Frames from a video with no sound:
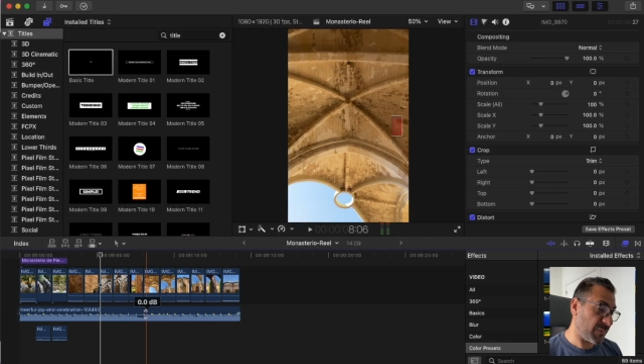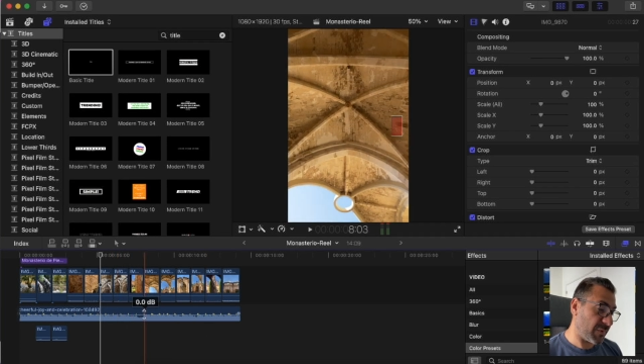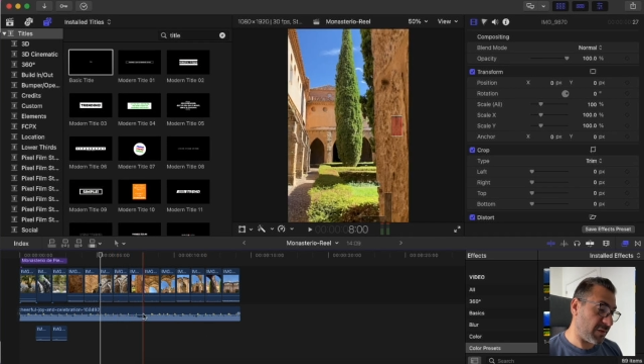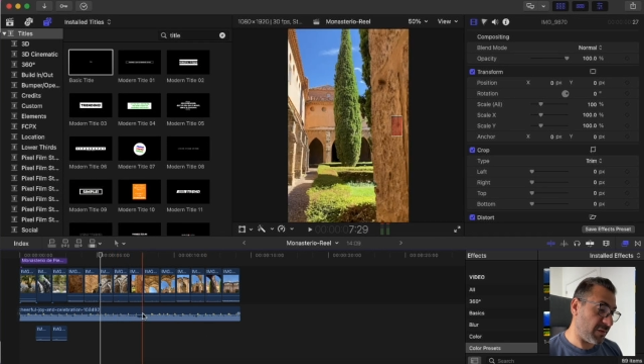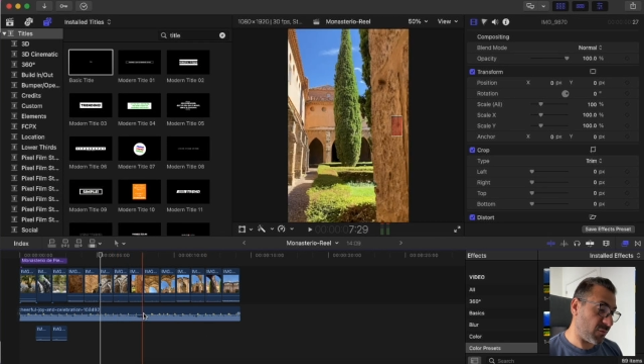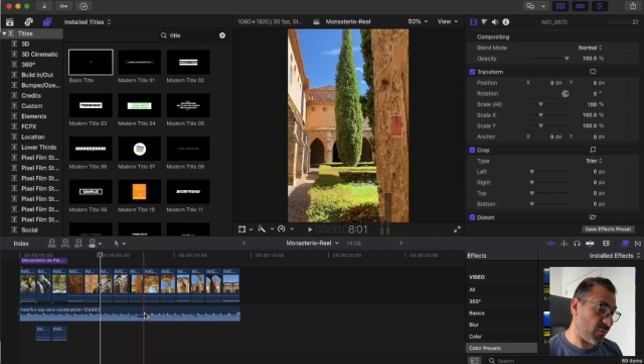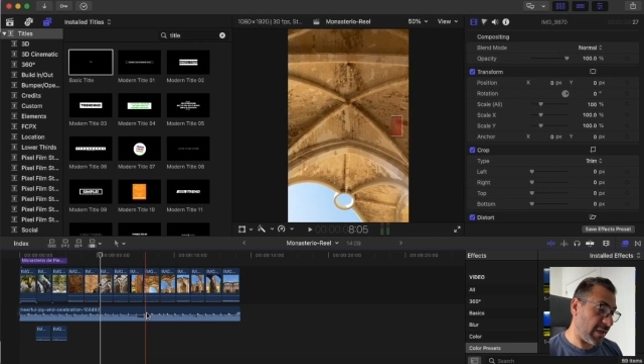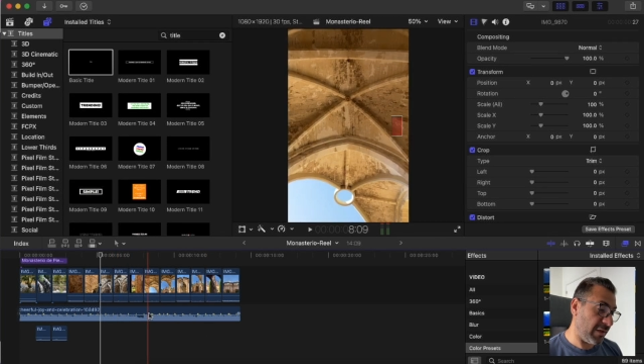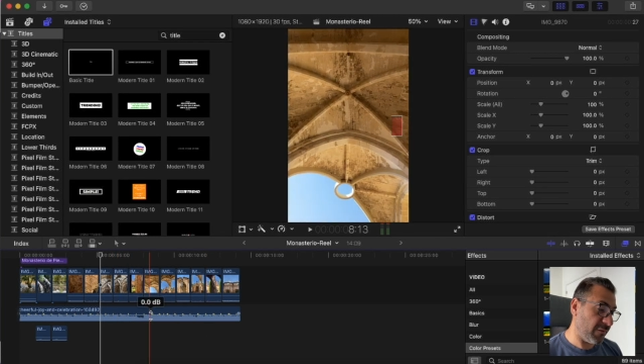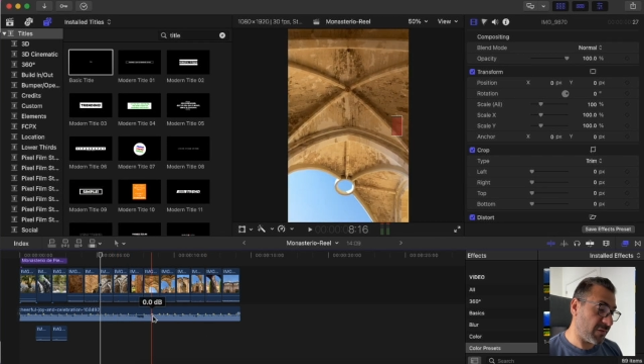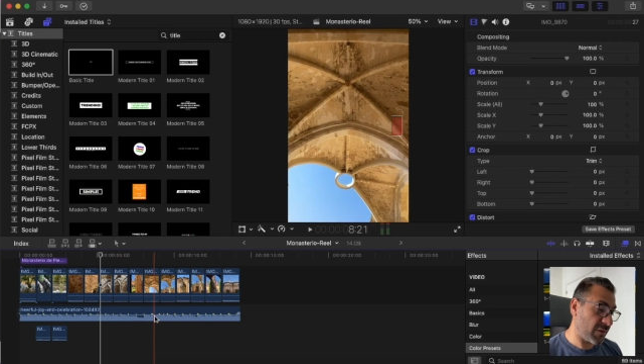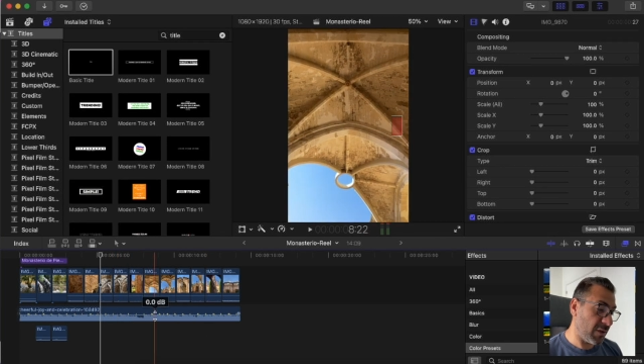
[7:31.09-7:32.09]
these
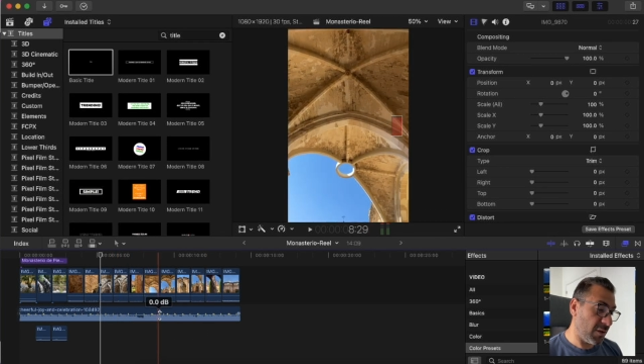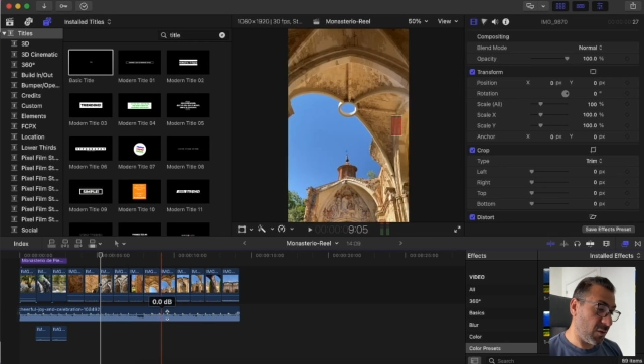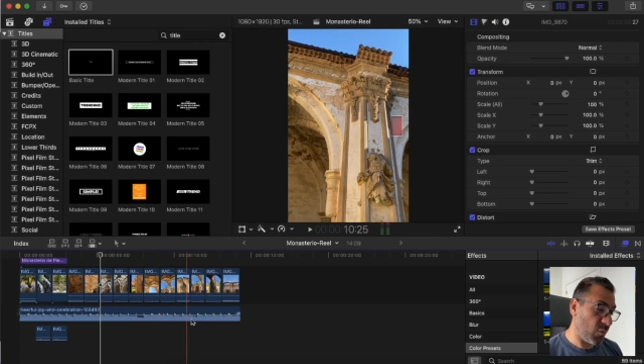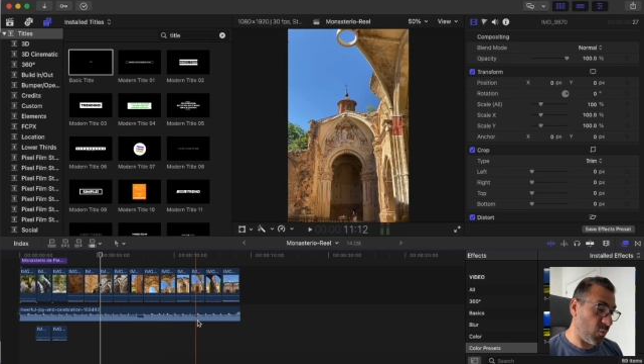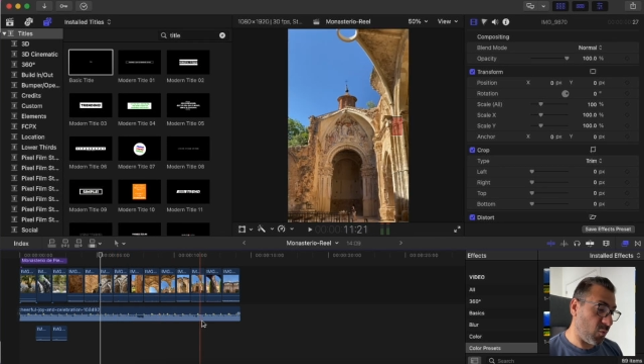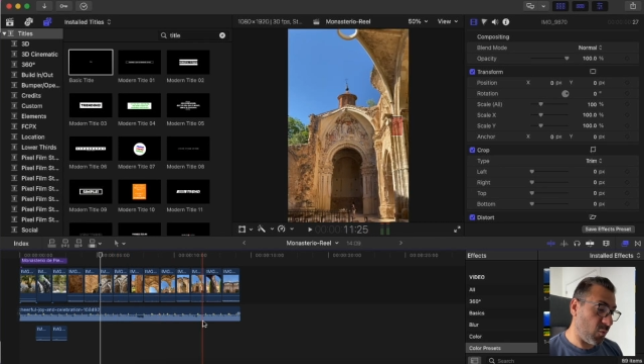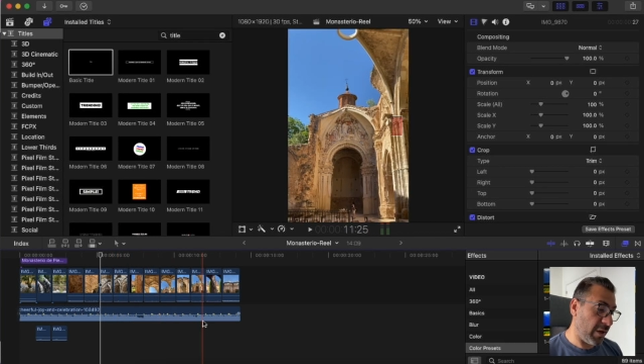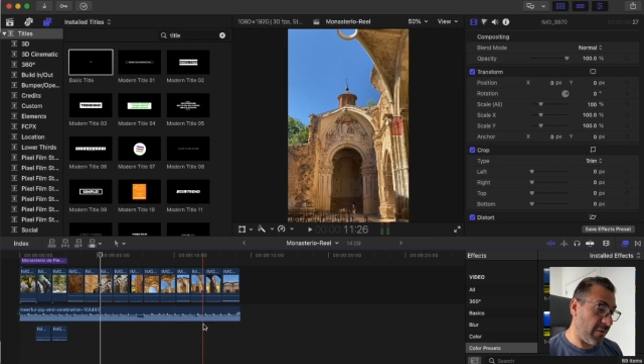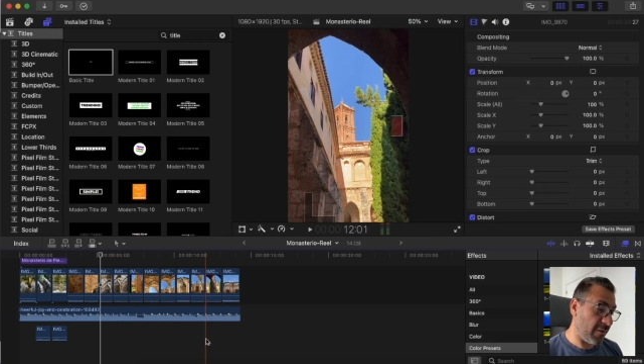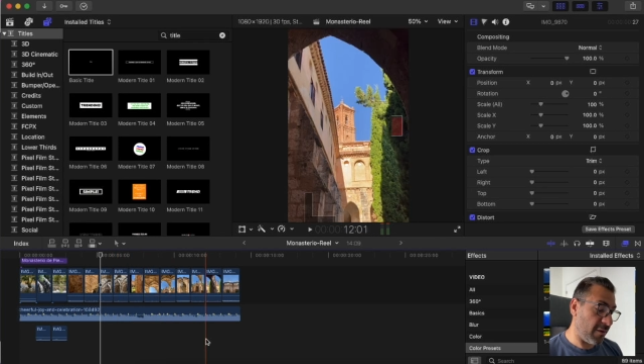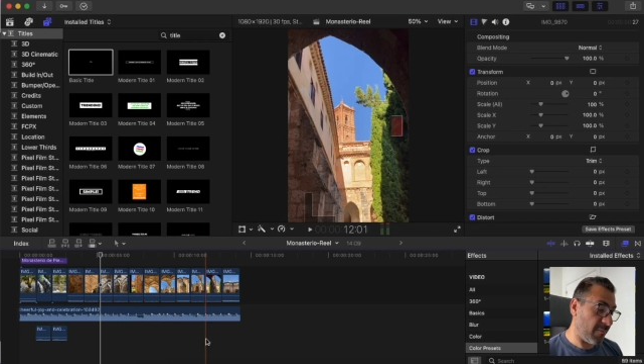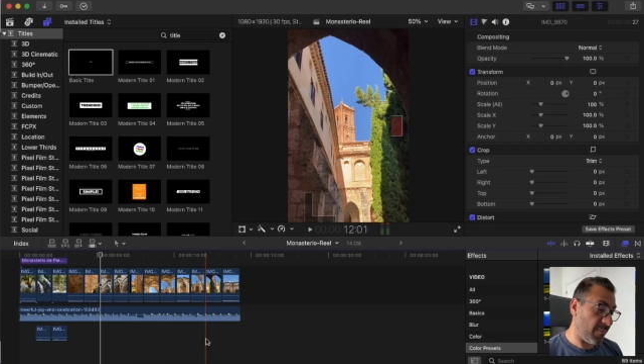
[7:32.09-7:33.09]
waves,
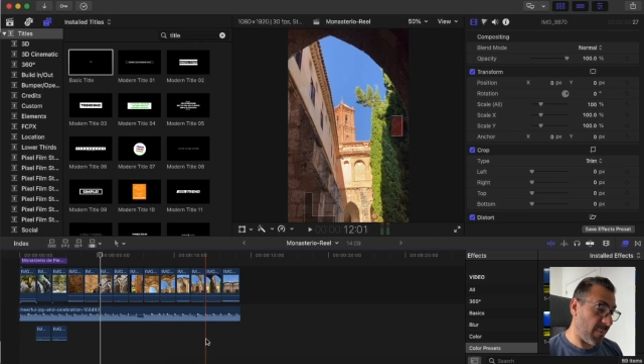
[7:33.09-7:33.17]
with